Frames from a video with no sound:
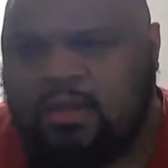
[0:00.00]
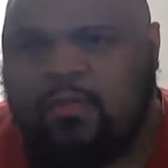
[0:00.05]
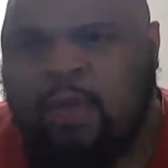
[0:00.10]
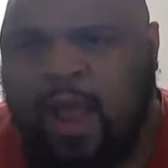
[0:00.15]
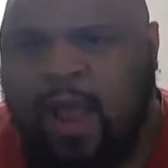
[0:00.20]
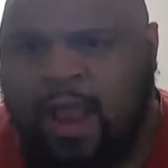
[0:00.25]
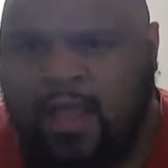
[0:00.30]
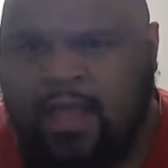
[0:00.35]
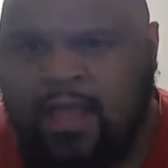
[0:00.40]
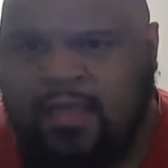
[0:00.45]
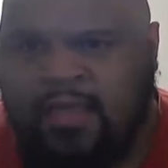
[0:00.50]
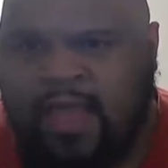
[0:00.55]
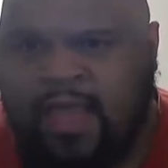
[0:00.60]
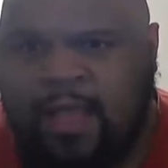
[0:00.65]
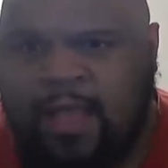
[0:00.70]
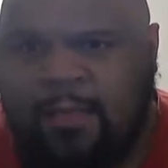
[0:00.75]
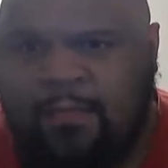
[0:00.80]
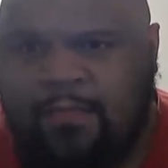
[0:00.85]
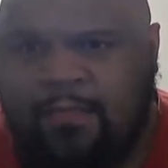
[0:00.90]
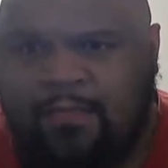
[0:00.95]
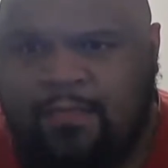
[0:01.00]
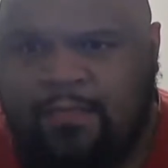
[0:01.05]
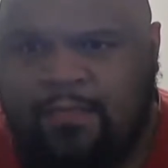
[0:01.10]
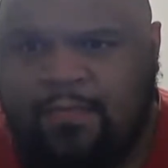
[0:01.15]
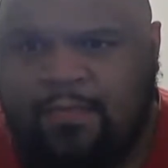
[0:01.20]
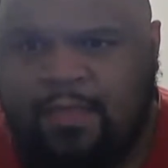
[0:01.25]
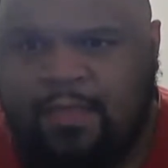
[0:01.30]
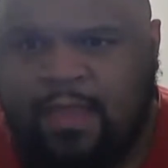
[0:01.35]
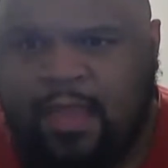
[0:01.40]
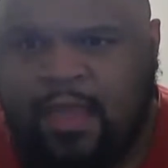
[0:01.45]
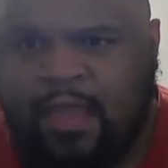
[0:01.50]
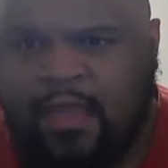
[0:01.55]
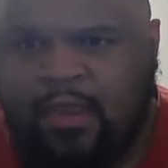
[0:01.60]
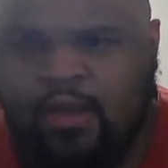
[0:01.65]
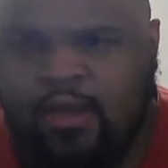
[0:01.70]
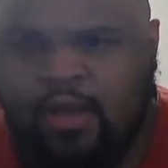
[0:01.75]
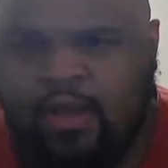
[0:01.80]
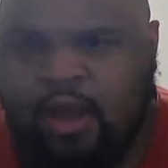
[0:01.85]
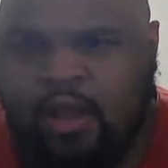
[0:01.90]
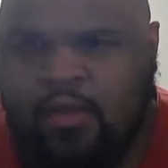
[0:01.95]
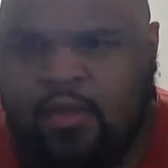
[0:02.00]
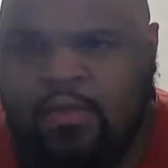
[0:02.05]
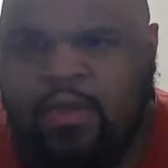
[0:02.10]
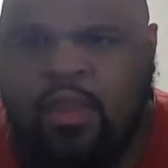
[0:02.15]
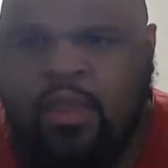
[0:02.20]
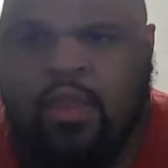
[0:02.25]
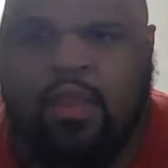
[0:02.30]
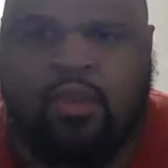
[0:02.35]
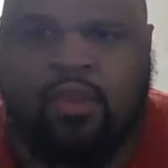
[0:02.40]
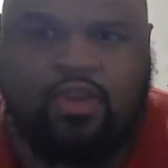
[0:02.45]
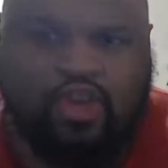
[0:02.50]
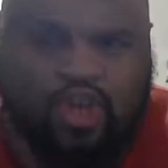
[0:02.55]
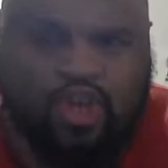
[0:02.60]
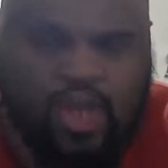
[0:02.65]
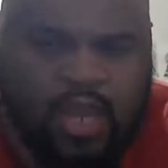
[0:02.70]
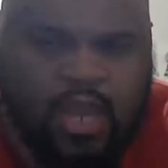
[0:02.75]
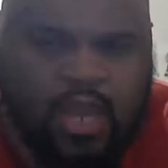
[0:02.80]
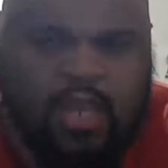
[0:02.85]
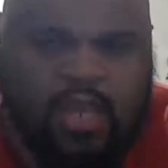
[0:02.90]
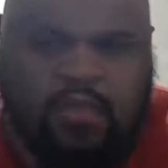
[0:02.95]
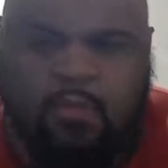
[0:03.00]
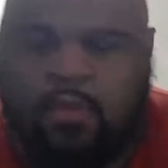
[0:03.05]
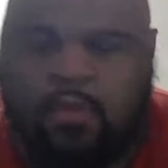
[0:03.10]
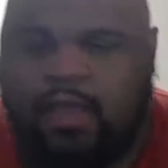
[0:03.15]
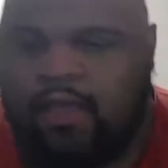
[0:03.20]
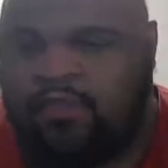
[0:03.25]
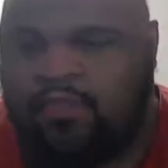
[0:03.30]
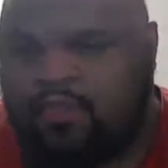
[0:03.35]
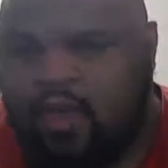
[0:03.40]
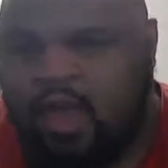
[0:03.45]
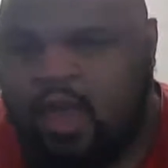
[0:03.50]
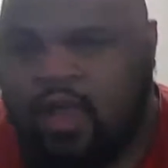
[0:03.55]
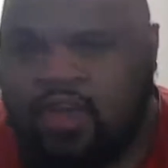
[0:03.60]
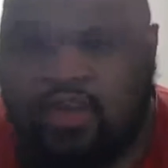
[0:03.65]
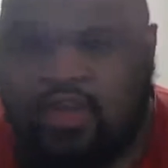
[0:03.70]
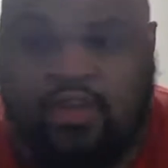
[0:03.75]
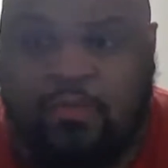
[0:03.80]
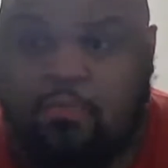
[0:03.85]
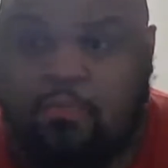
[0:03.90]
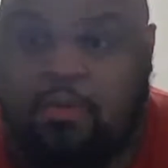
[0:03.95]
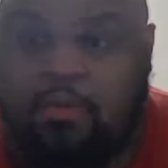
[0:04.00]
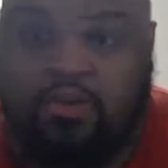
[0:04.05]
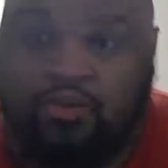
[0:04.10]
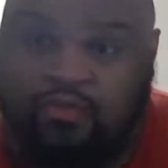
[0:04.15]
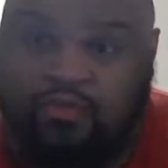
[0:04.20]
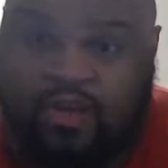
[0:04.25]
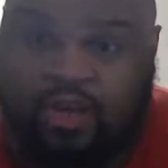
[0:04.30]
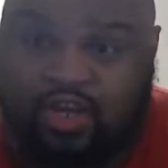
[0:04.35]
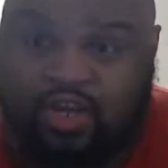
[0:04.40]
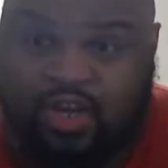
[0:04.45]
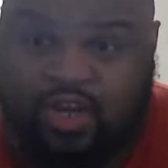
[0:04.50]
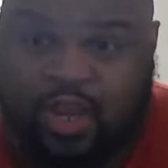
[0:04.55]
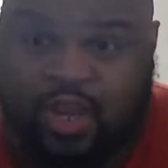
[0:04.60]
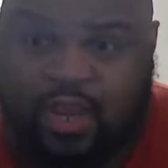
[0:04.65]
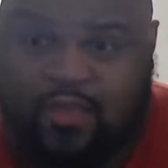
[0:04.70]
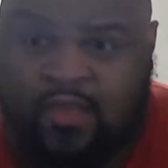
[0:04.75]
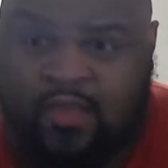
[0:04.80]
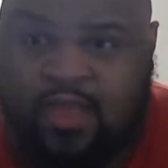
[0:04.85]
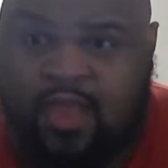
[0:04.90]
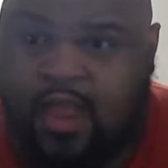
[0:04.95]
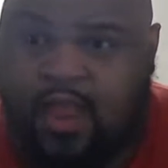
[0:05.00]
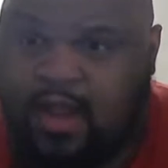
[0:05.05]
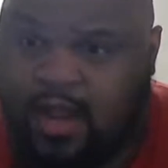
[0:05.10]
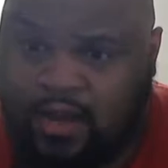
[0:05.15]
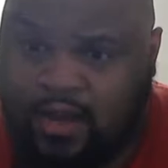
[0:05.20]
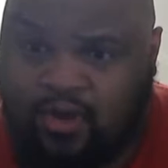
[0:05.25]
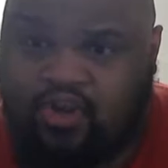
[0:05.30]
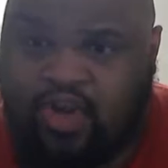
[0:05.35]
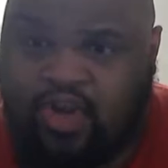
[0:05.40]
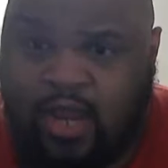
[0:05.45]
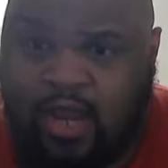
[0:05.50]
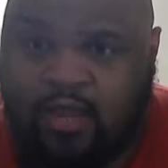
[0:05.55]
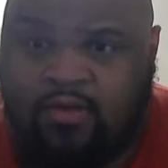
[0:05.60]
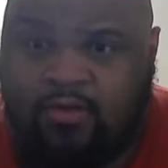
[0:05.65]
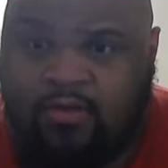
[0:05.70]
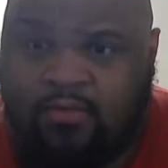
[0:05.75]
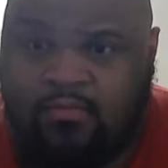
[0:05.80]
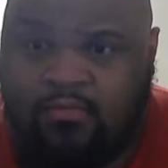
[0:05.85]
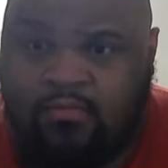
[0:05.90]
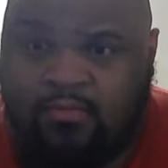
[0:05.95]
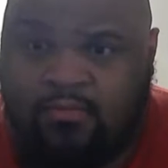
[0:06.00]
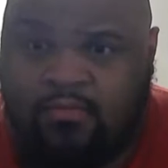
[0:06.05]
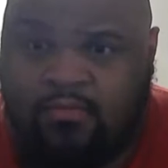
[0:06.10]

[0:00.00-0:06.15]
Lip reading: buy it like that. You know, she's more like a thug. She's just bust your fucking teeth, take your shit, dude.